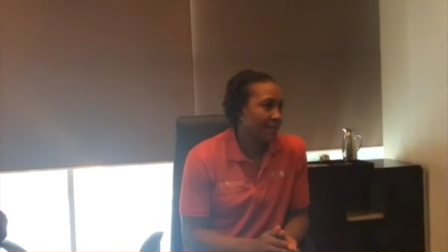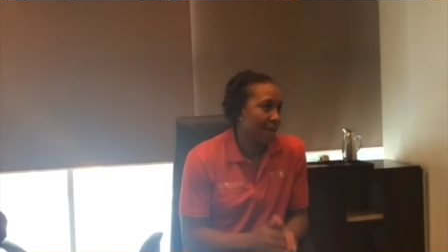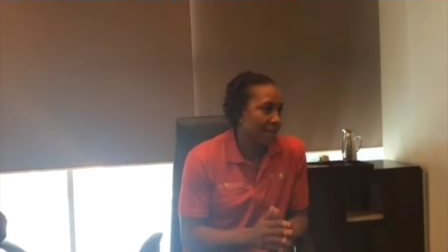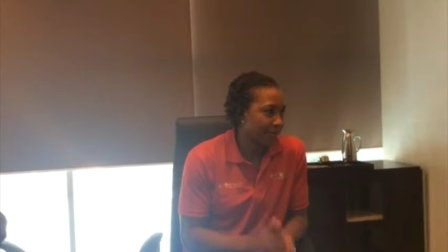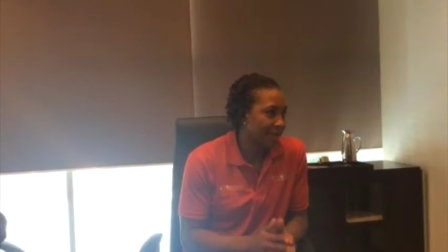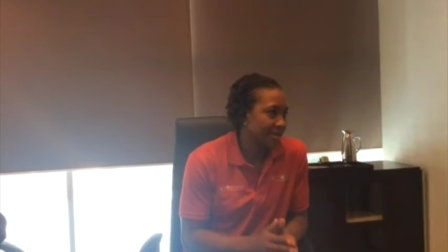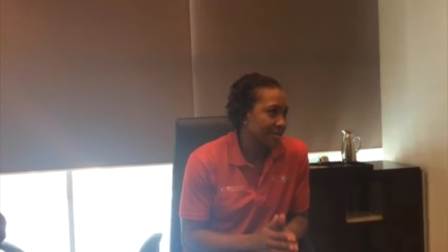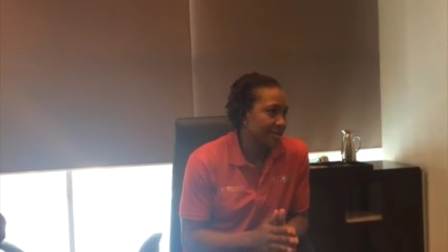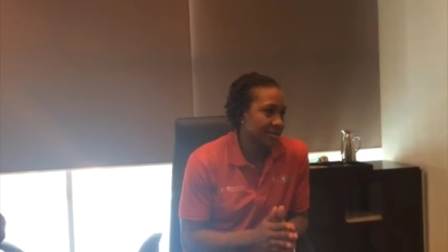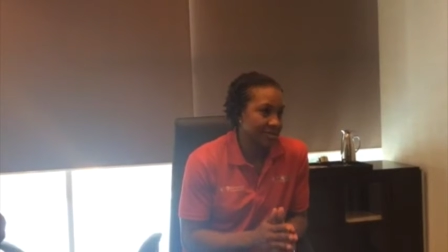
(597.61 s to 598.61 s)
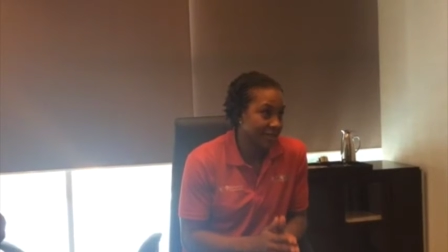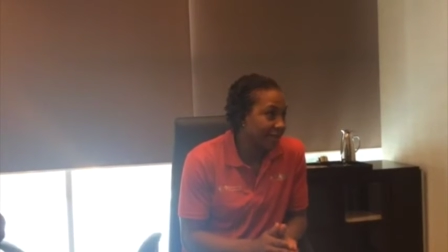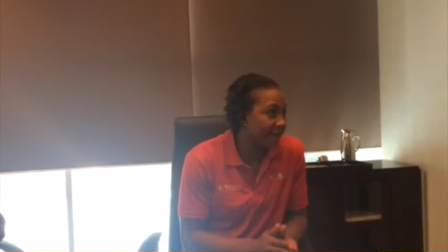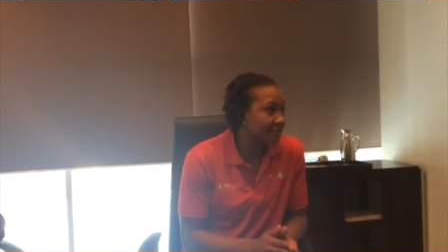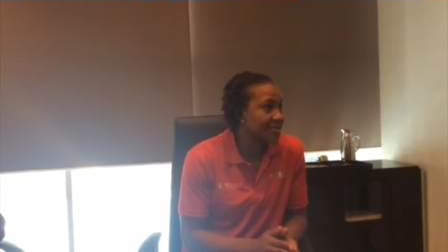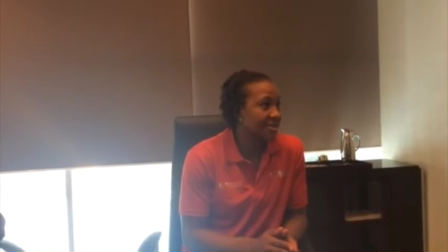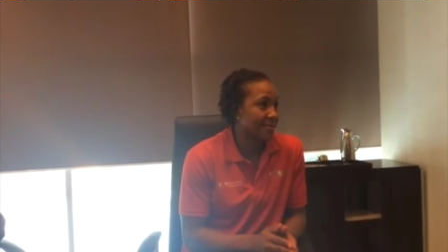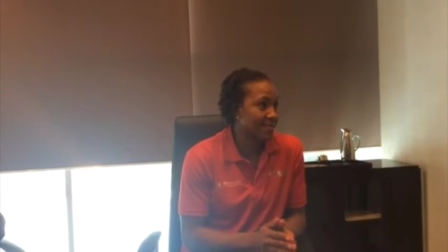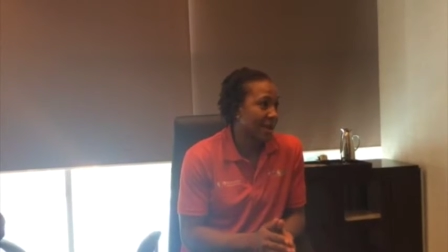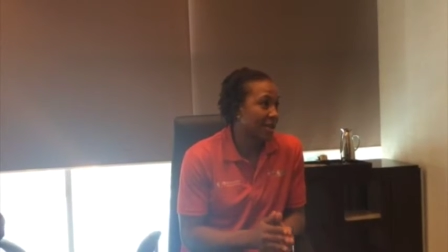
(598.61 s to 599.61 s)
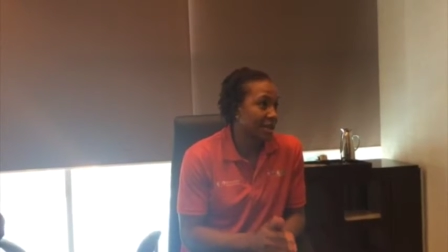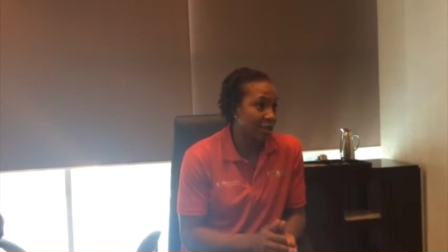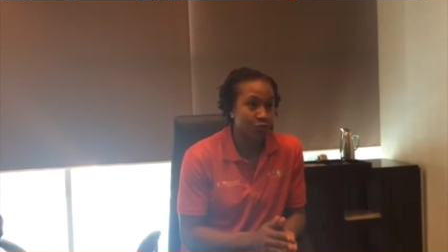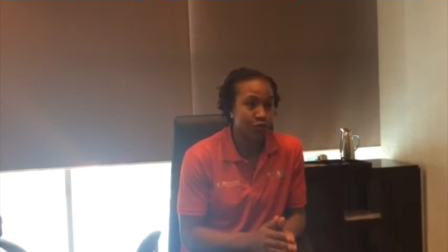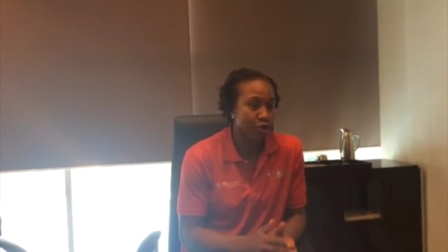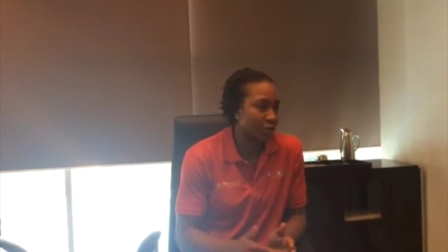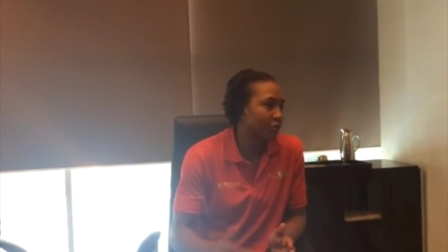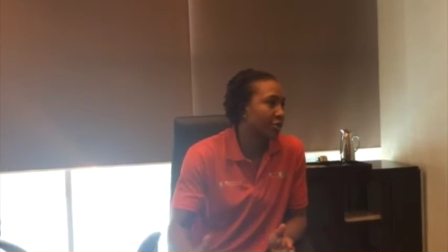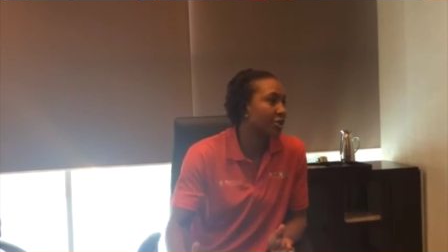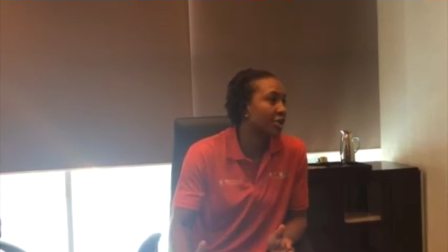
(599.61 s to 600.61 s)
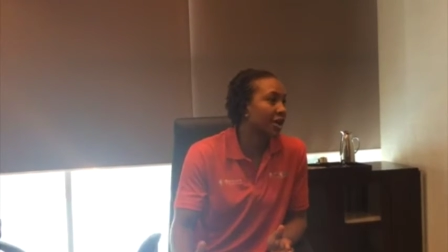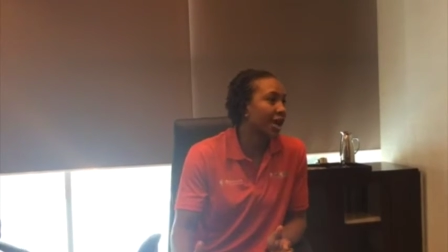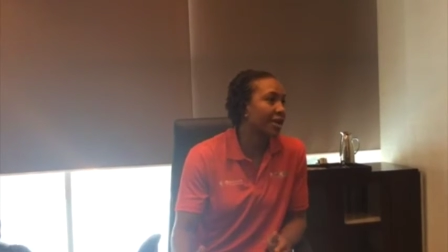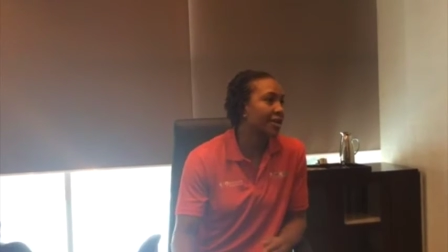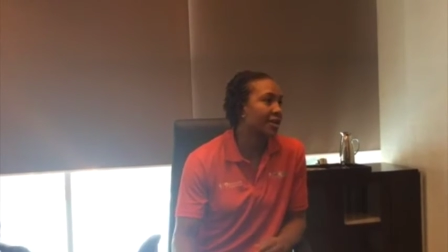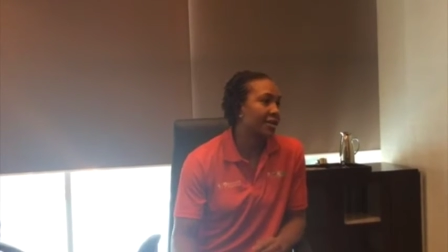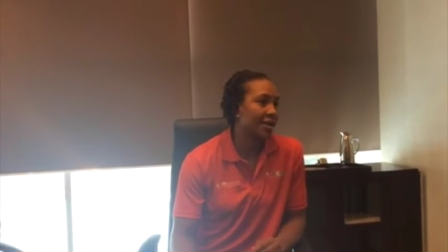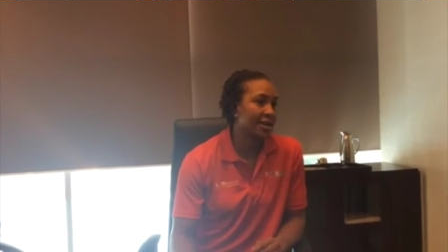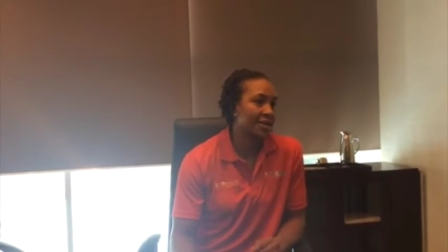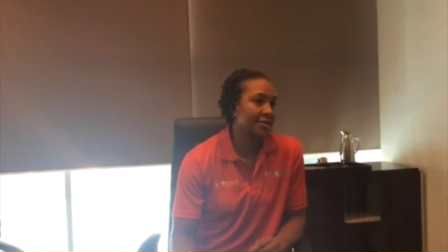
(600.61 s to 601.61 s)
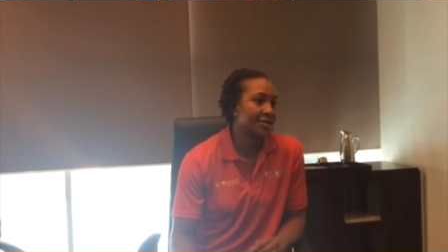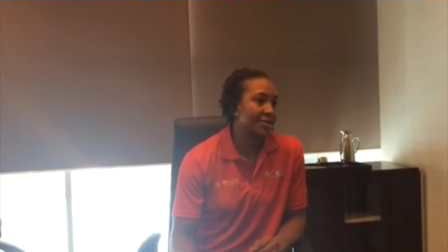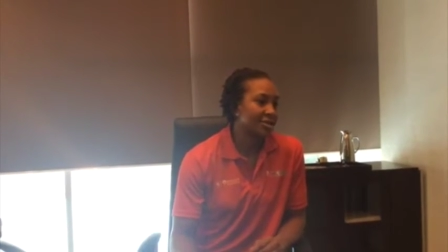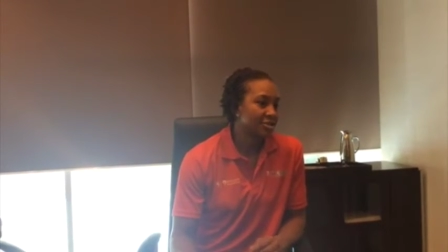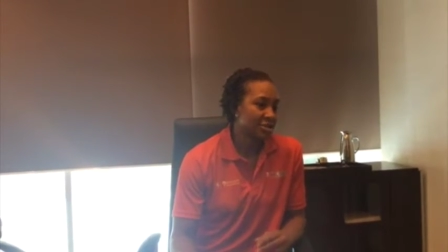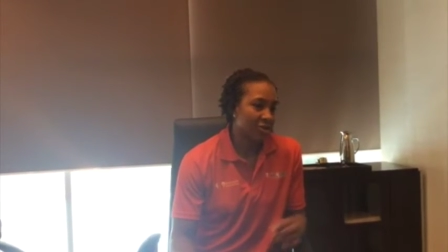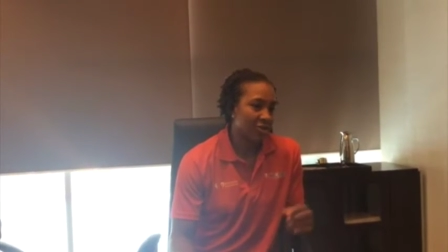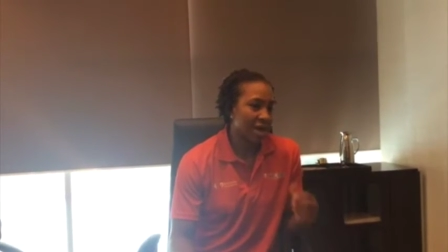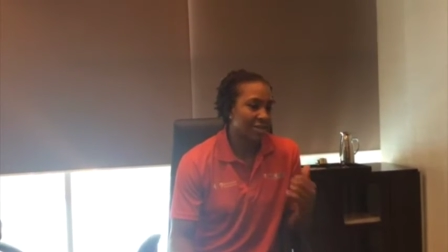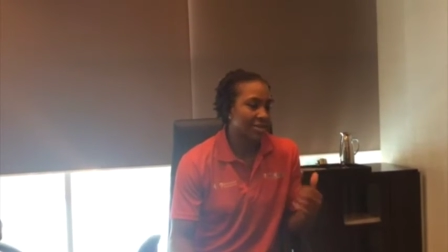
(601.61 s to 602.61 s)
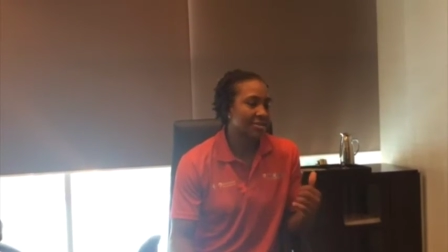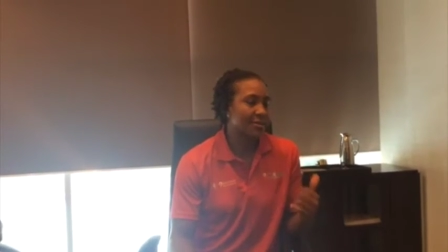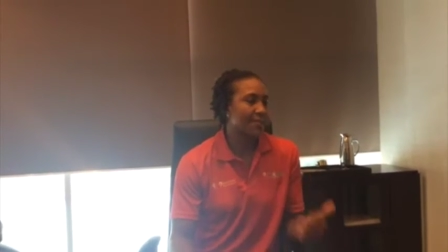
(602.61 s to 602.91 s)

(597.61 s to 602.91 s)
by playing defense and by getting really, really good at it. And so I think the